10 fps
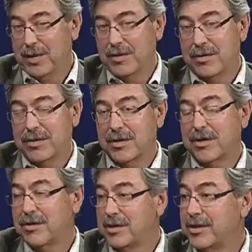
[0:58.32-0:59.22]
do as the
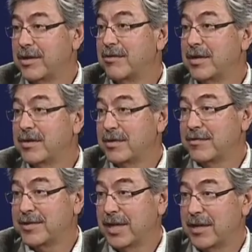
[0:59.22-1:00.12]
current generation
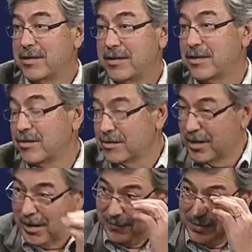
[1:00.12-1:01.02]
of scientists goes
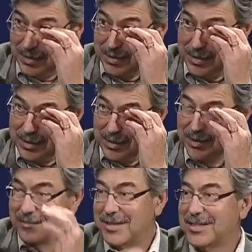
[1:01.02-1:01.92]
off and
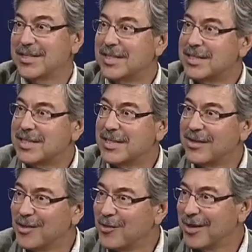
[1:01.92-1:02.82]
lives in Sun City
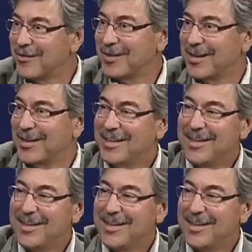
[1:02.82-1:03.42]
or whatever they